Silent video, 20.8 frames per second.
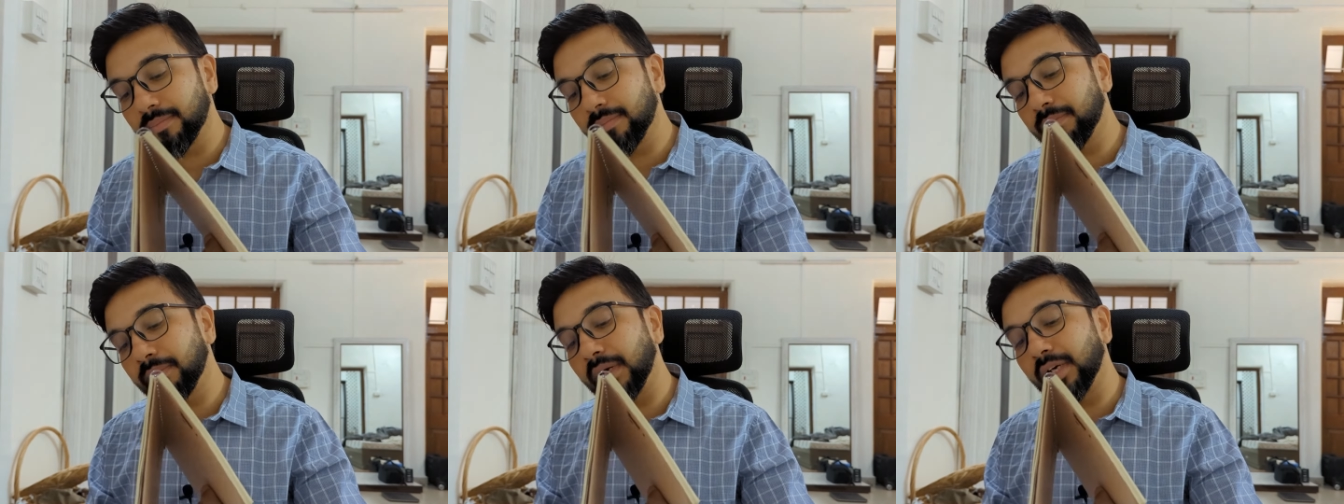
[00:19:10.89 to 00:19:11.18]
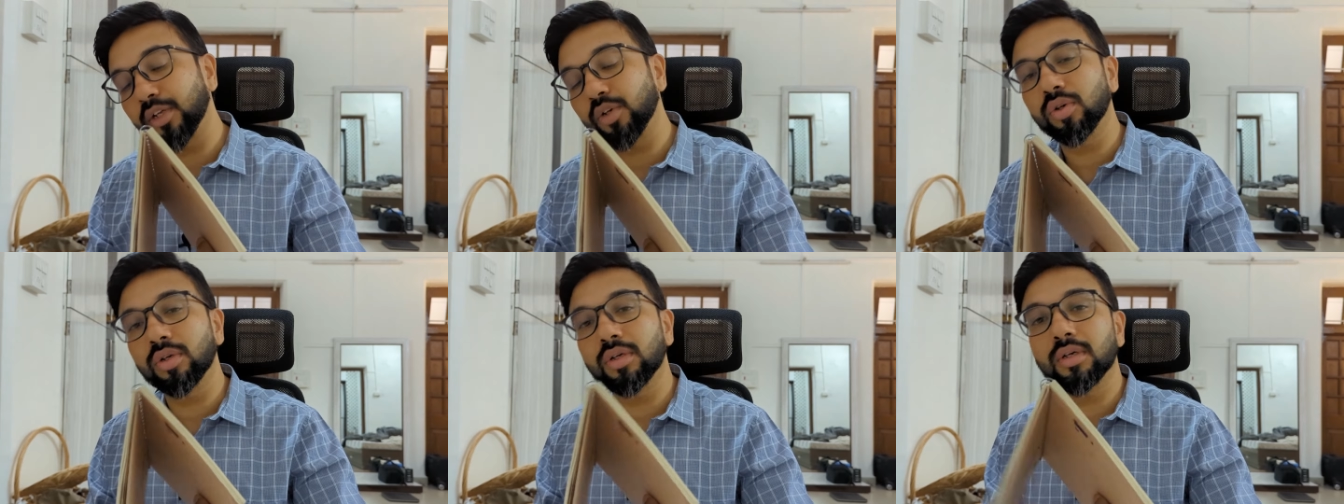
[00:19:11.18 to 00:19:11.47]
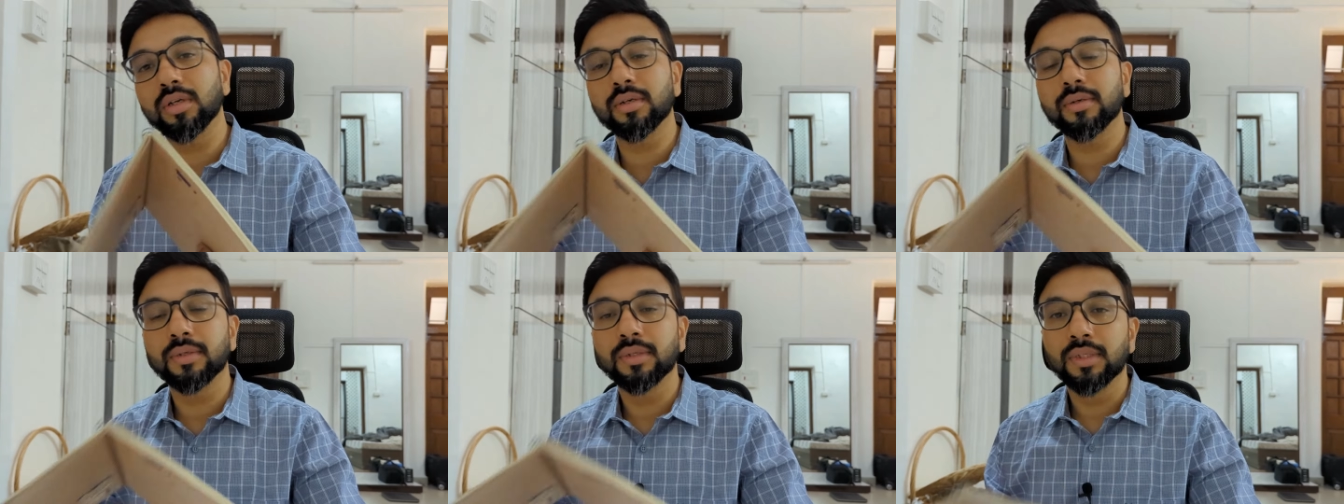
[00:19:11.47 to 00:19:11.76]

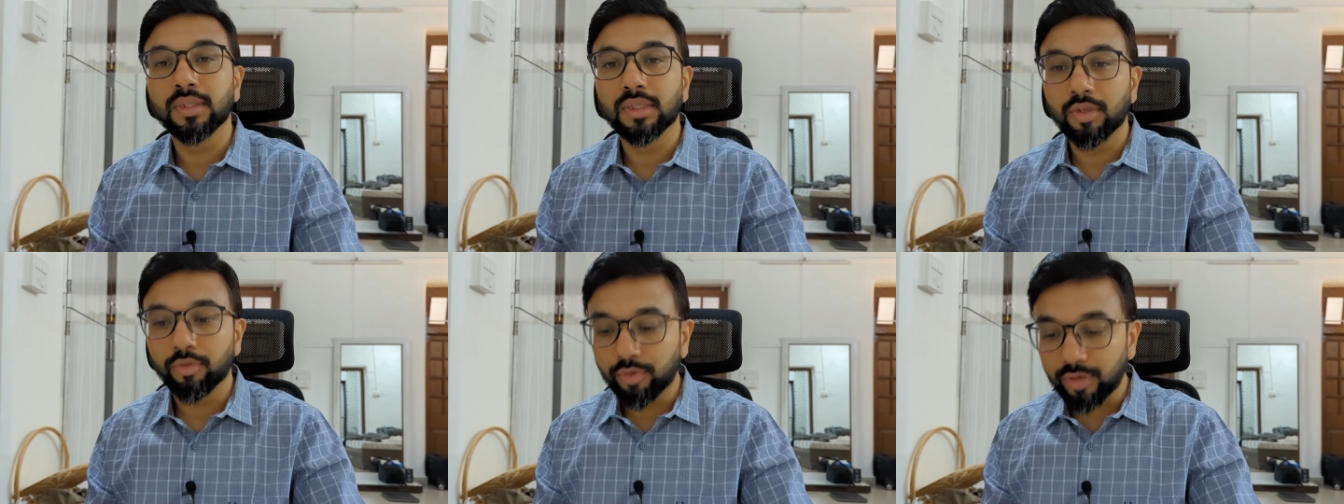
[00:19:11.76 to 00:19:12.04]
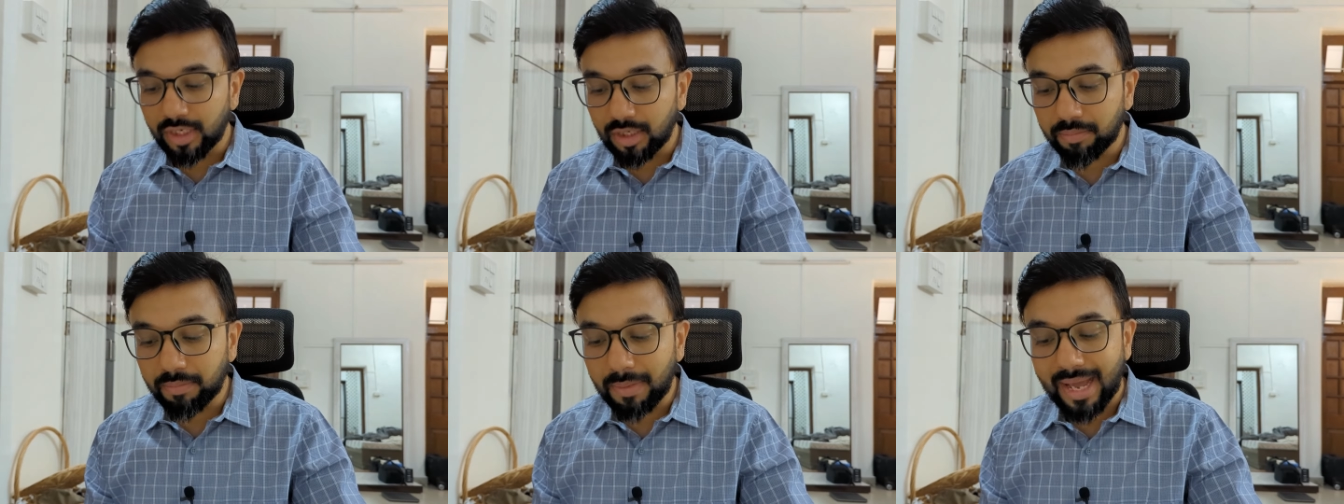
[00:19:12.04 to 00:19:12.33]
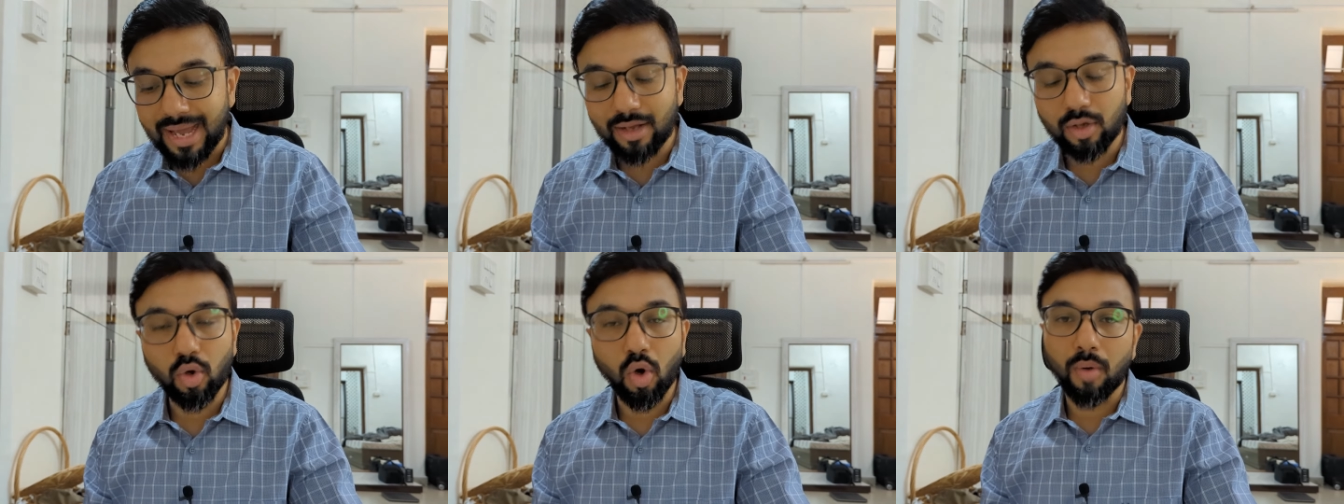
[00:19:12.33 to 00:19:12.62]
particular
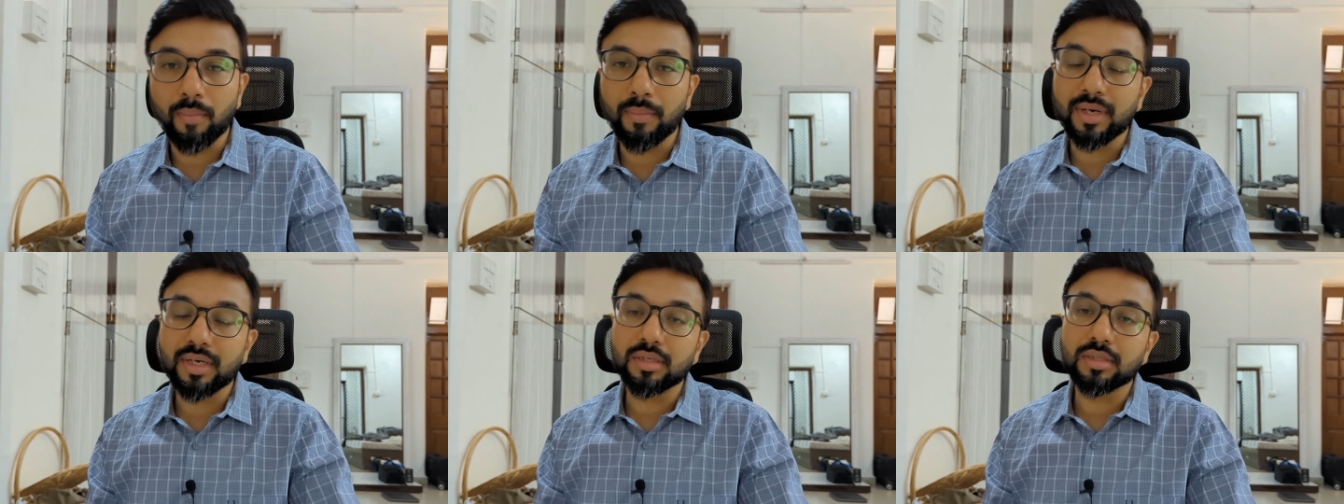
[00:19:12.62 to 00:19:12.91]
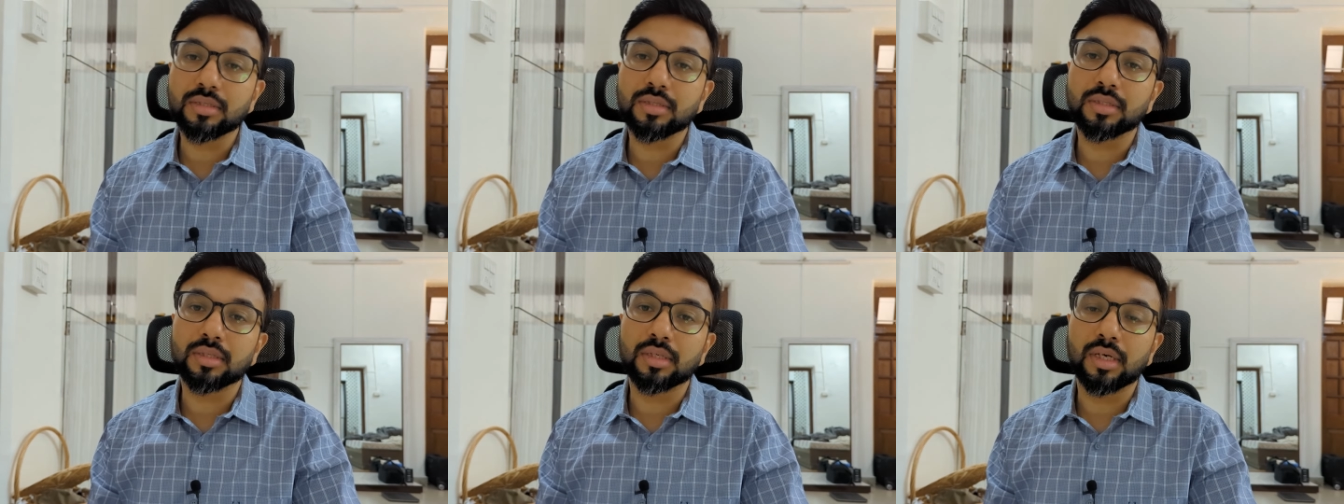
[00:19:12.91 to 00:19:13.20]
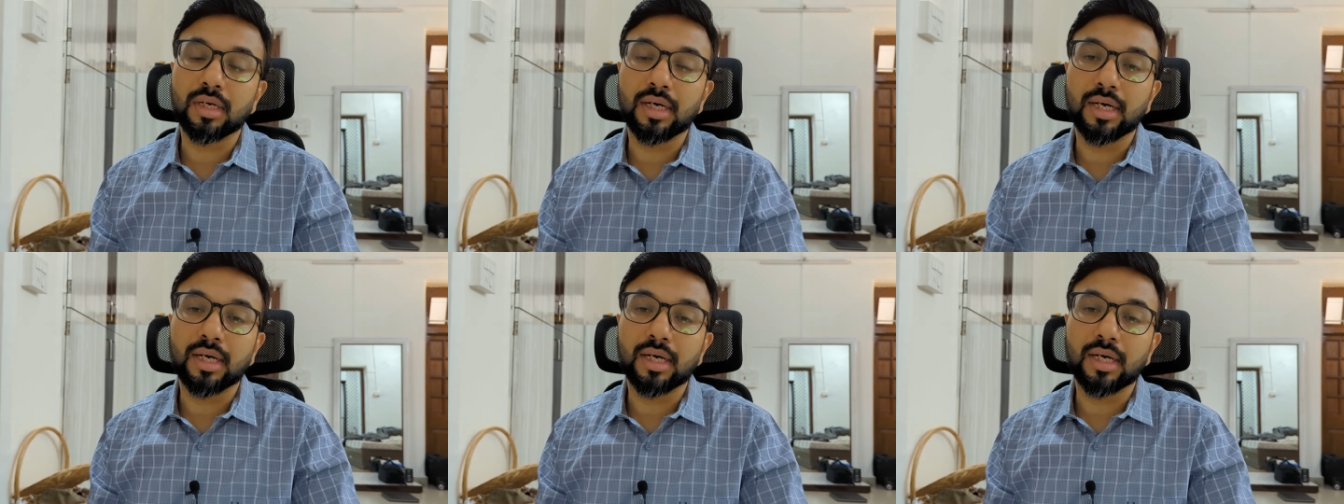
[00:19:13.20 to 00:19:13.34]
feedback, comments,